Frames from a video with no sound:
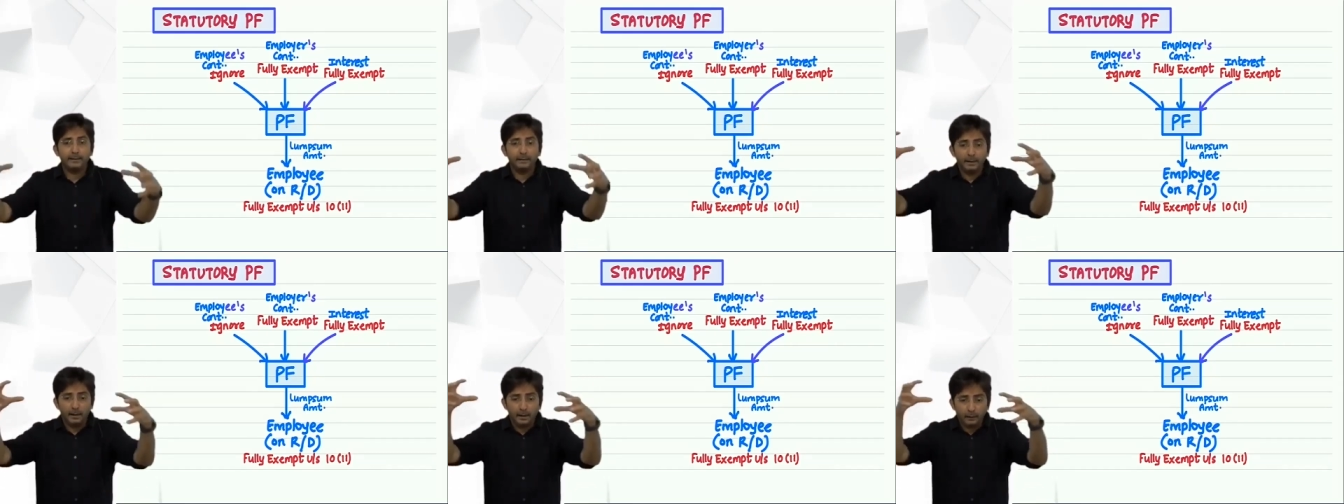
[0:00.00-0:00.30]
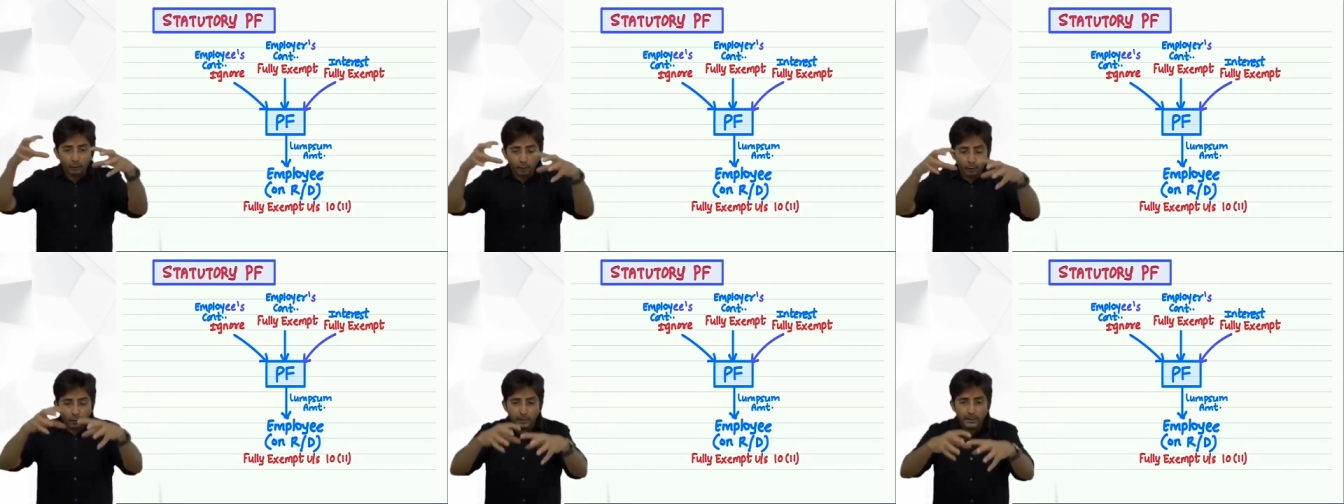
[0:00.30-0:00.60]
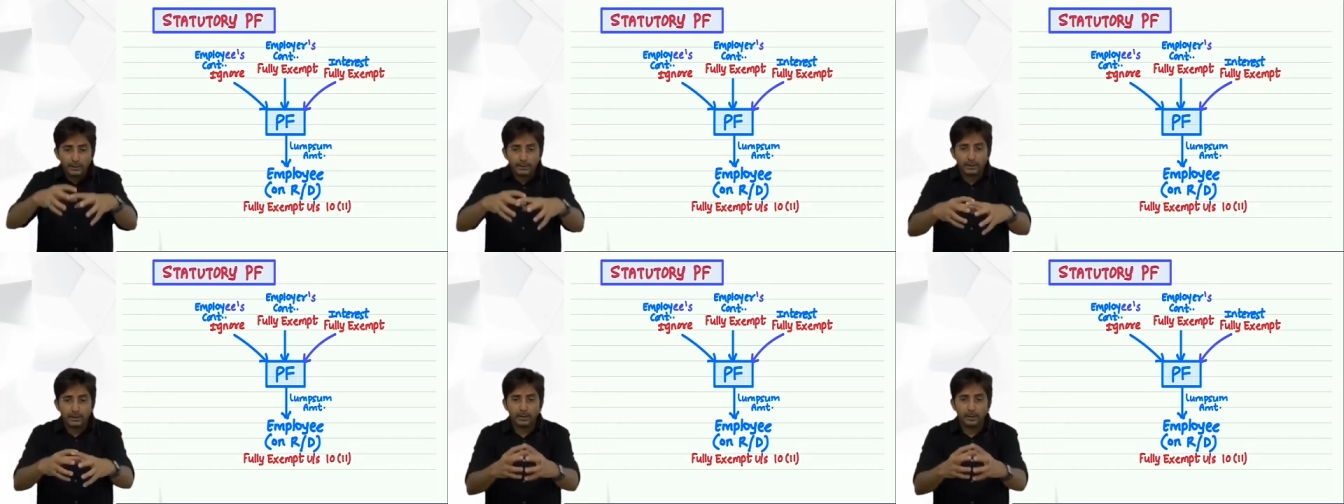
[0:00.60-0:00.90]
the
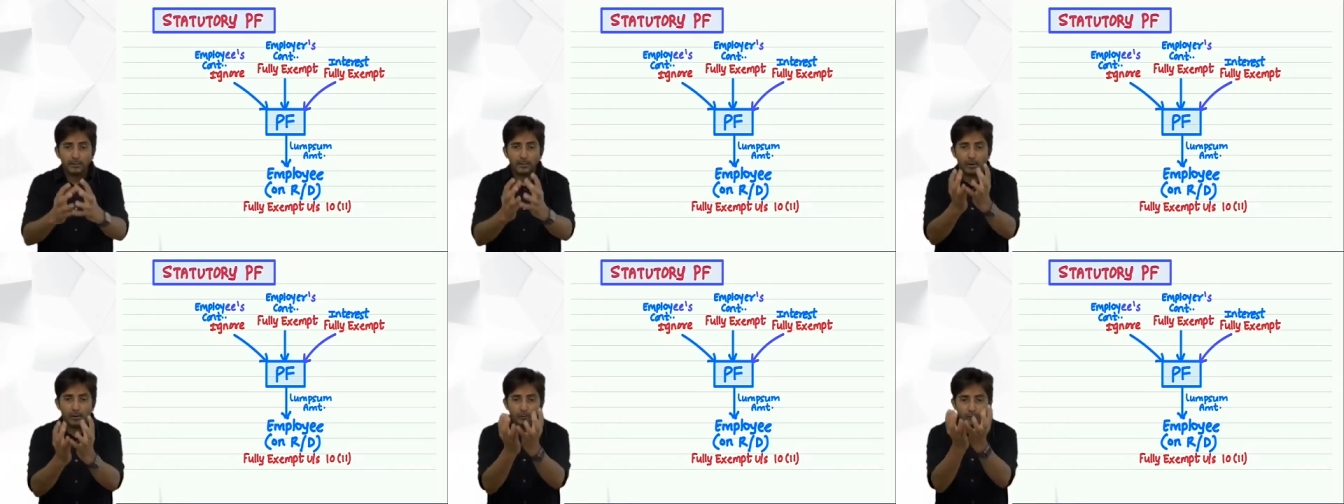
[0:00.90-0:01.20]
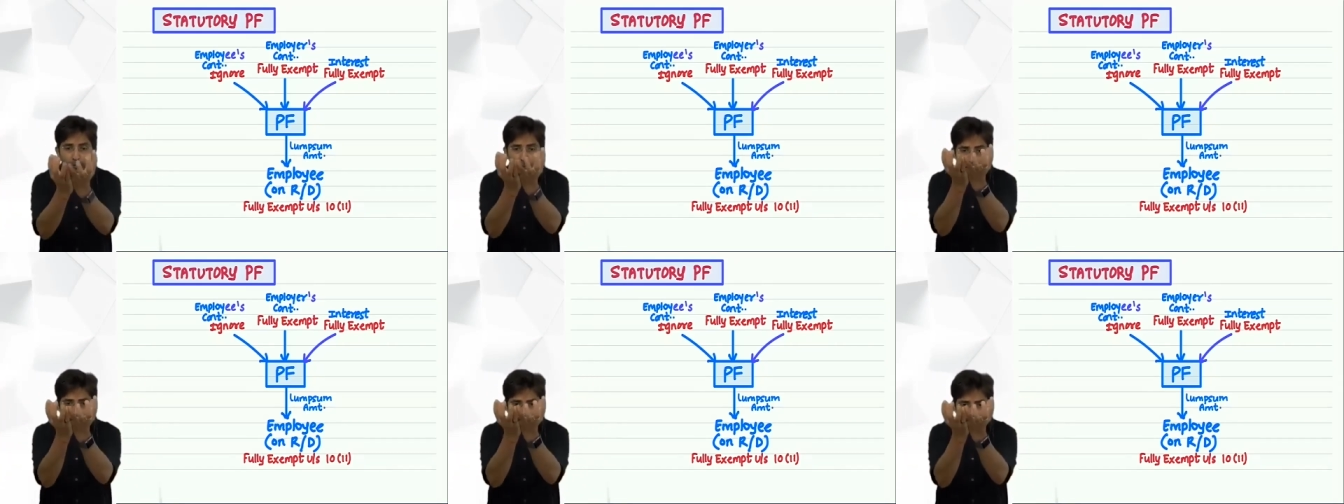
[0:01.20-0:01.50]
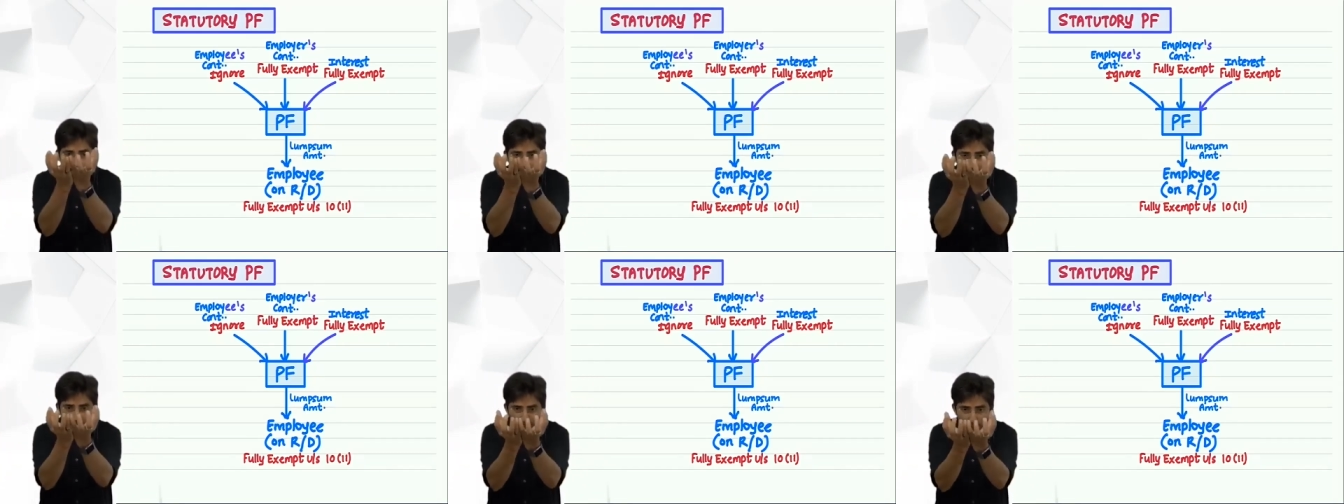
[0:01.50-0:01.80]
accumulated amount will be
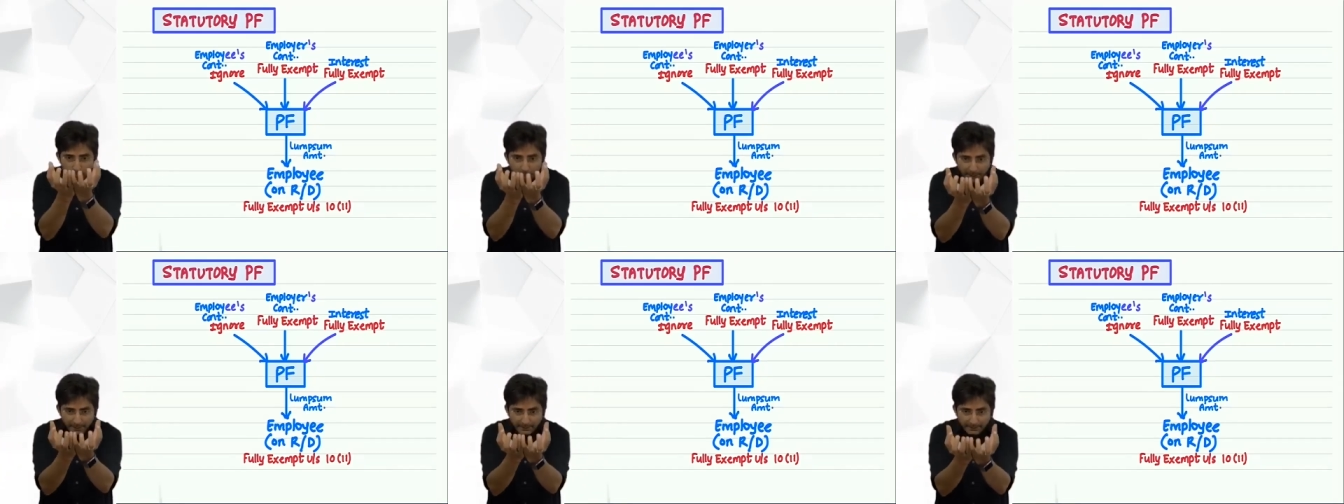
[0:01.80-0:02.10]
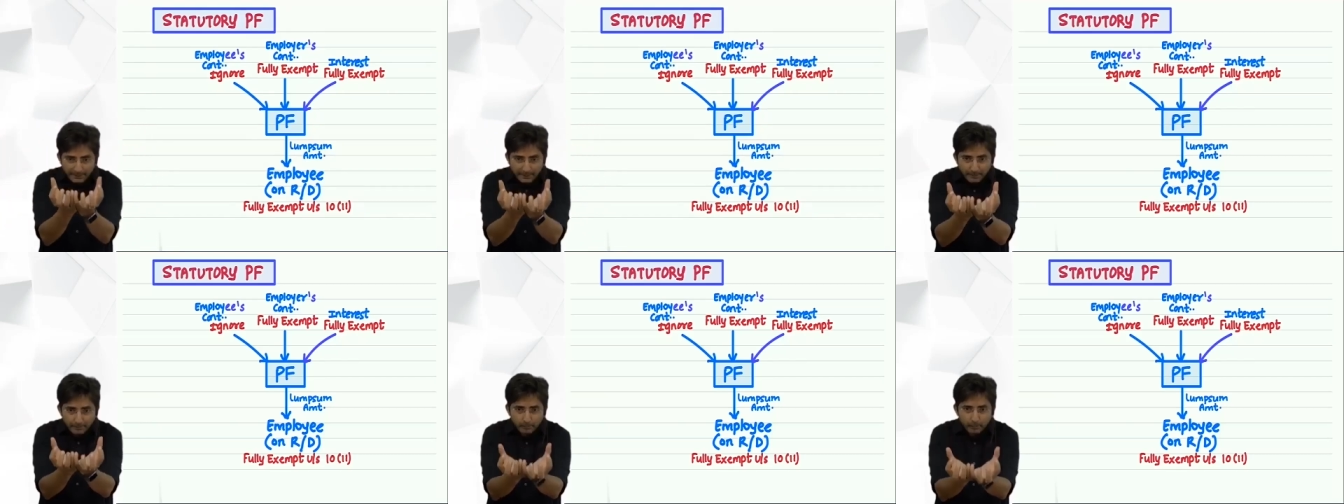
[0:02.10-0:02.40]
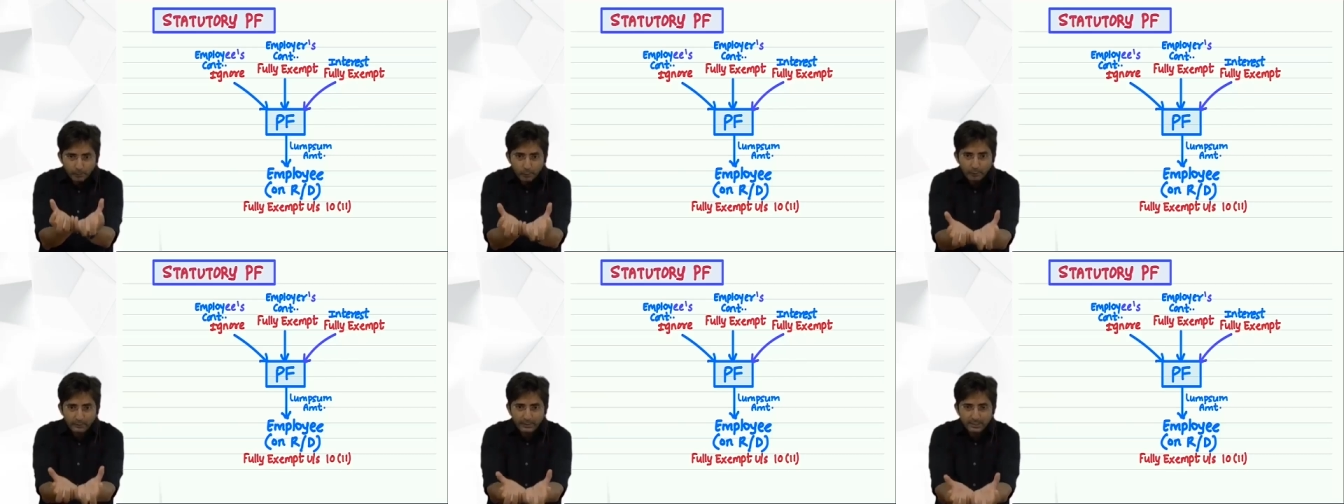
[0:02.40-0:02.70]
received by the
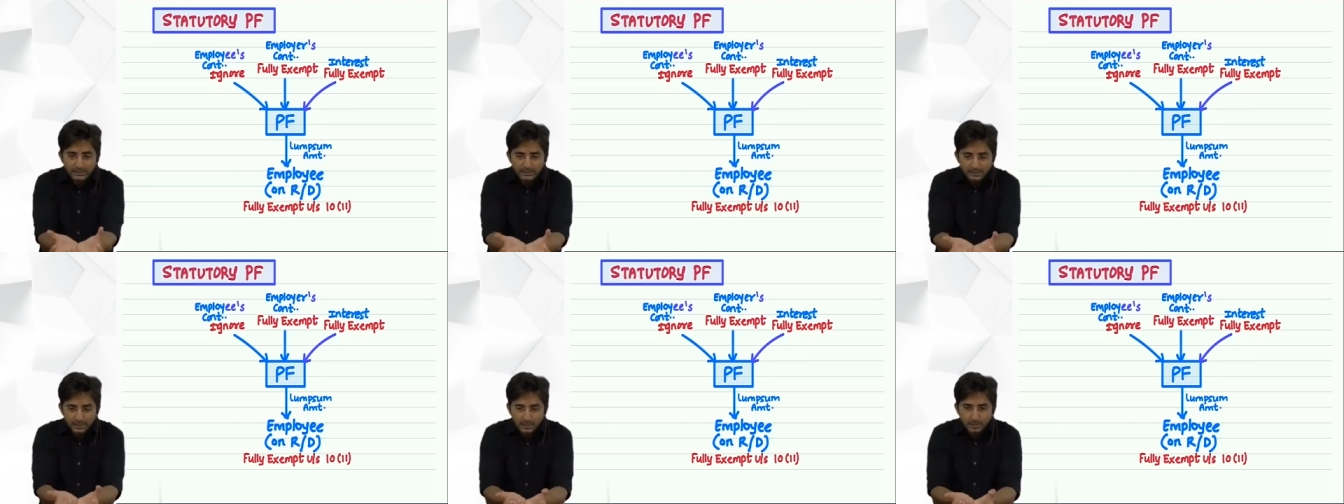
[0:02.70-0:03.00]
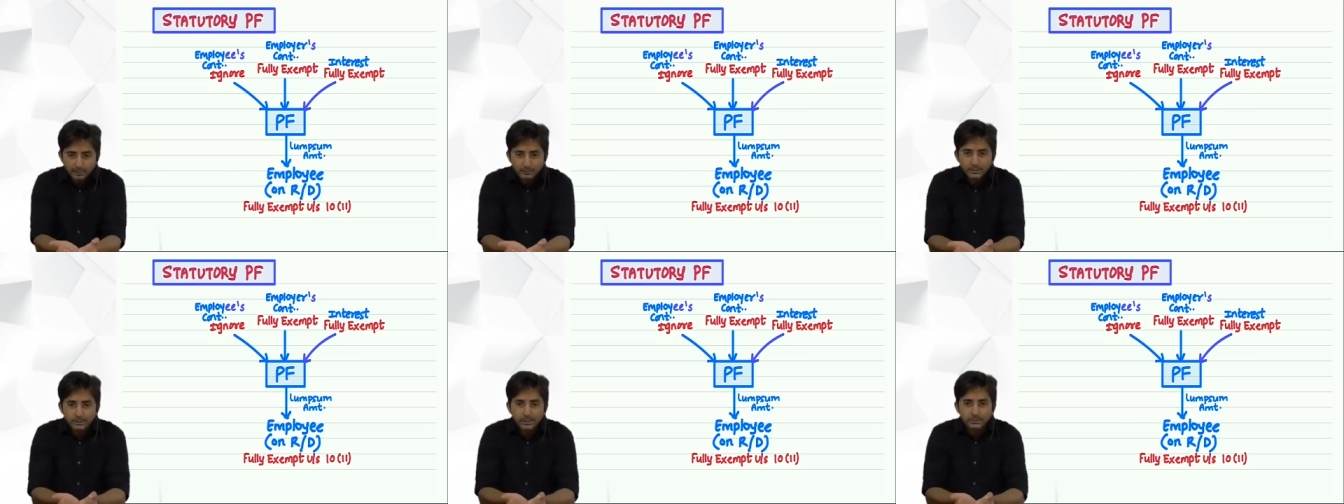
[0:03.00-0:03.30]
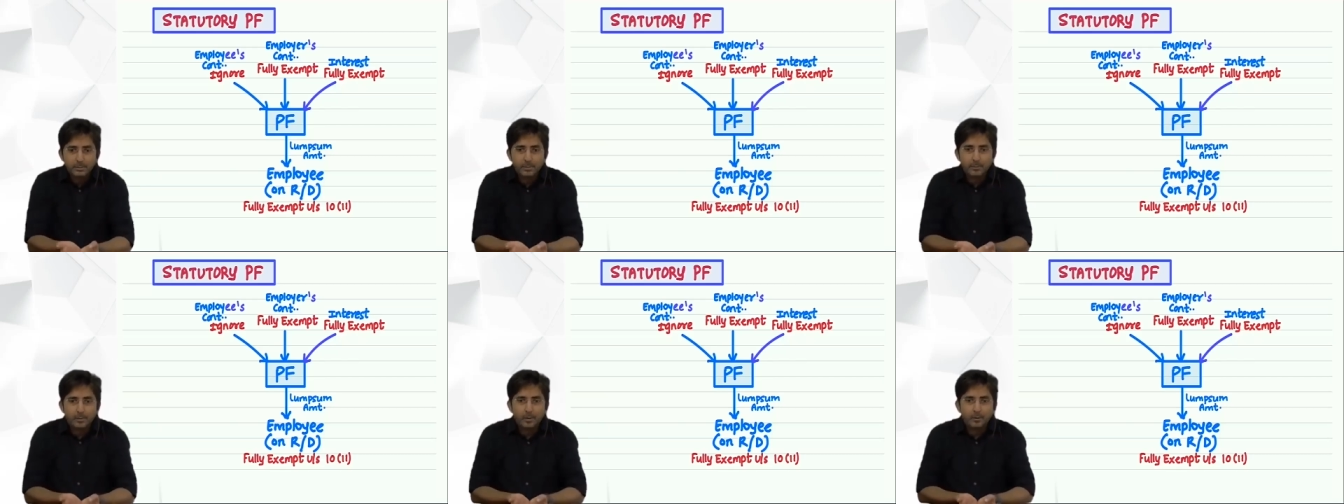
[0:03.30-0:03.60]
employee as a lump
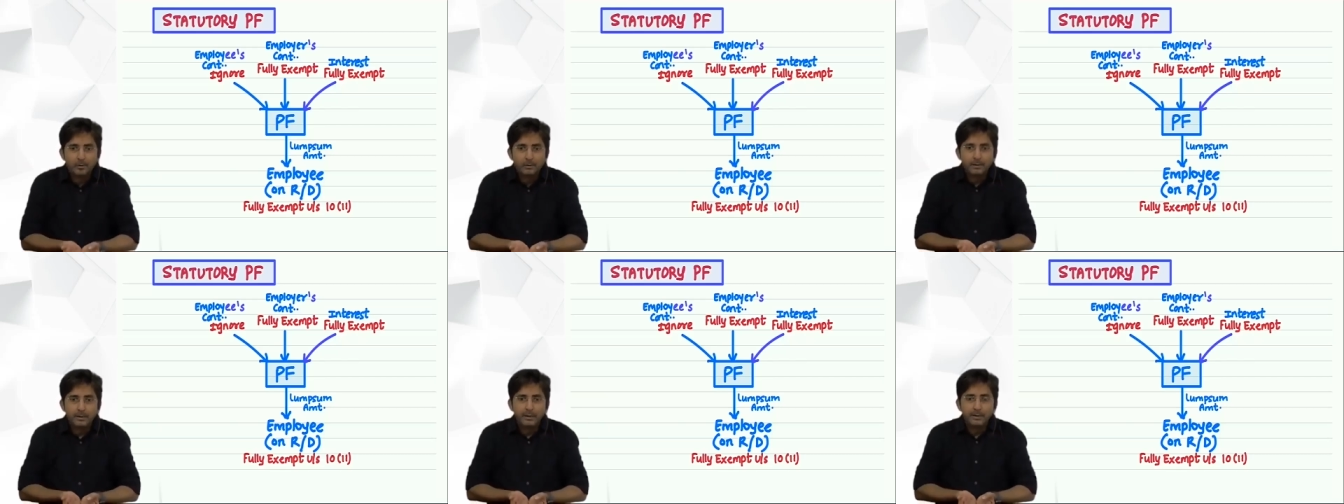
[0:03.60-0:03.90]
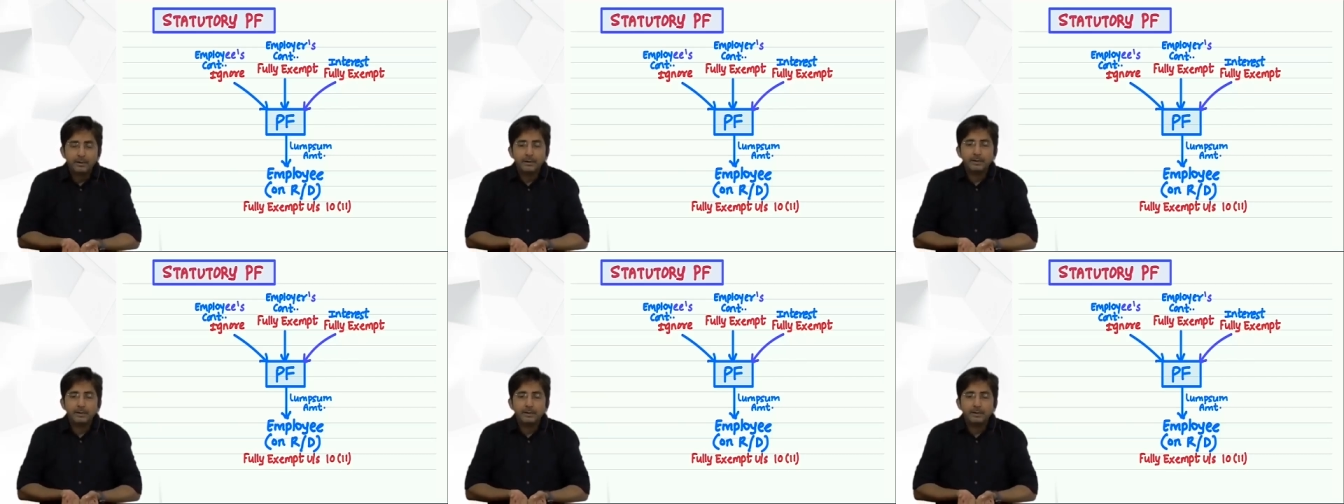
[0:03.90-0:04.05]
sum amount.